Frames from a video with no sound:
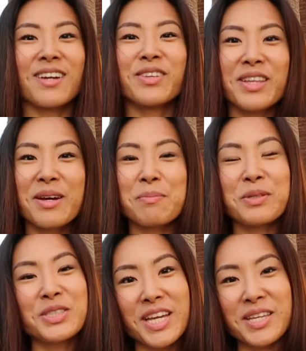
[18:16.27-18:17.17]
I really
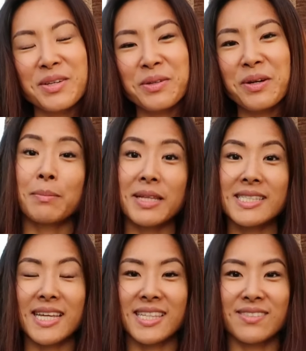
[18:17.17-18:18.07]
appreciate you.
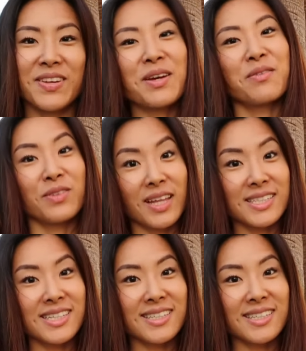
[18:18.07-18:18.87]
Please like this video if you liked